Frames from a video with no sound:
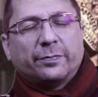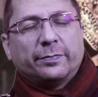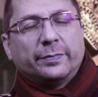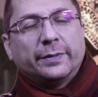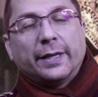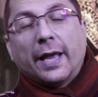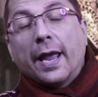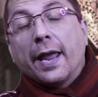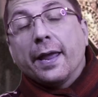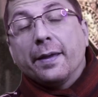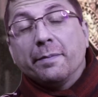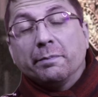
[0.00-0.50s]

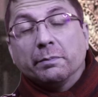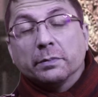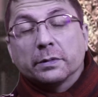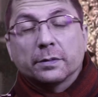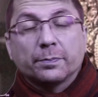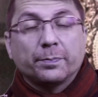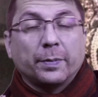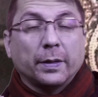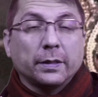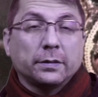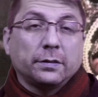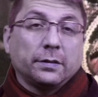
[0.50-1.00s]
names,
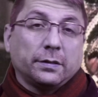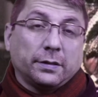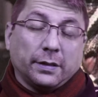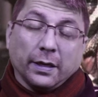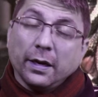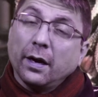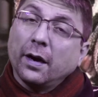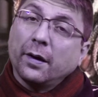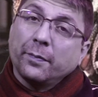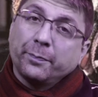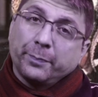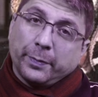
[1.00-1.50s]
but
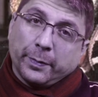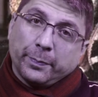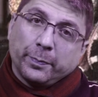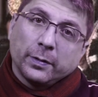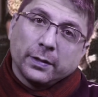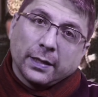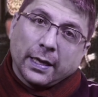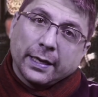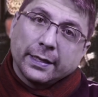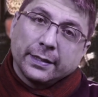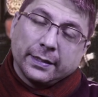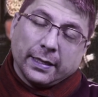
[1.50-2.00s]
there are people
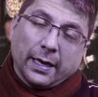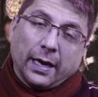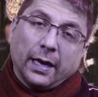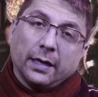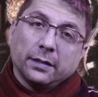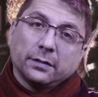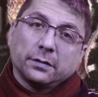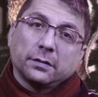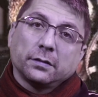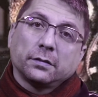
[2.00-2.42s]
like that.